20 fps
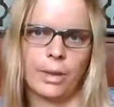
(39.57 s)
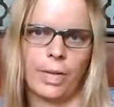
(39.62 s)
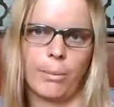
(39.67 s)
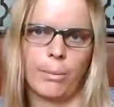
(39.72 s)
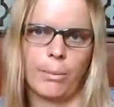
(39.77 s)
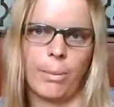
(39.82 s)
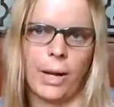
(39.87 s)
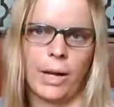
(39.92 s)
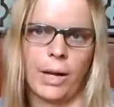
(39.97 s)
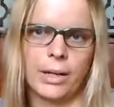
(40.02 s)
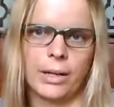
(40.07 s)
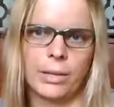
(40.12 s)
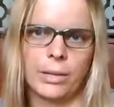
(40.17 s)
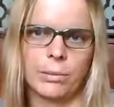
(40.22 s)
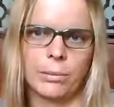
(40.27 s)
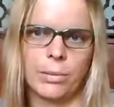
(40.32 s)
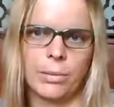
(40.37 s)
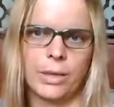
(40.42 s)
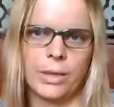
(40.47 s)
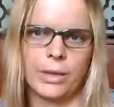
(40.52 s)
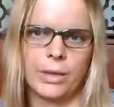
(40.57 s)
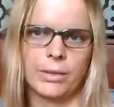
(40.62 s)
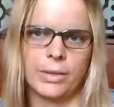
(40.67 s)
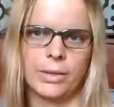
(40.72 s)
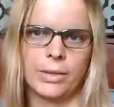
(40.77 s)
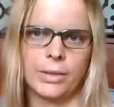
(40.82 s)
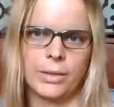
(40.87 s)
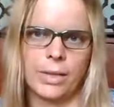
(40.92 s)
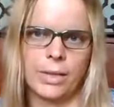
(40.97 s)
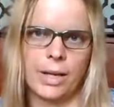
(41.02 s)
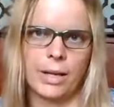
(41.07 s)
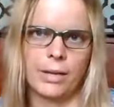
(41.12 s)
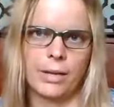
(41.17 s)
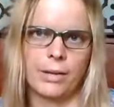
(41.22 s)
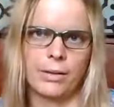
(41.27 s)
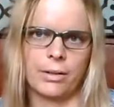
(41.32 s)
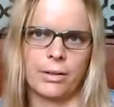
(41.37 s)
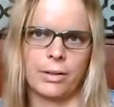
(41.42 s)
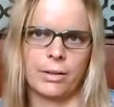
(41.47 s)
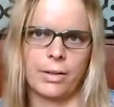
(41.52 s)
The body and blood of
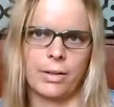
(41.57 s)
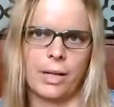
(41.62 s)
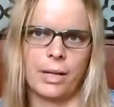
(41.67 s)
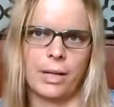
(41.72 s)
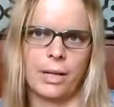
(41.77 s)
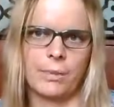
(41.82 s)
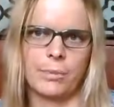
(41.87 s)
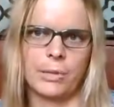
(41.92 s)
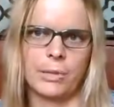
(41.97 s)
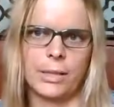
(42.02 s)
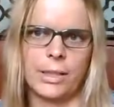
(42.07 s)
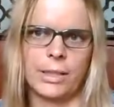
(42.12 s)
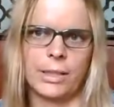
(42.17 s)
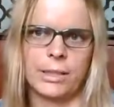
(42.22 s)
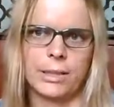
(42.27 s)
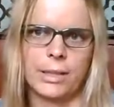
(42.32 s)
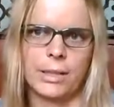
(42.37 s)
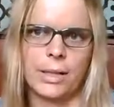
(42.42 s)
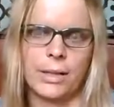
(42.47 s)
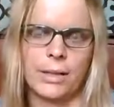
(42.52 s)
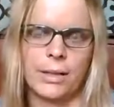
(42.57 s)
desire and time release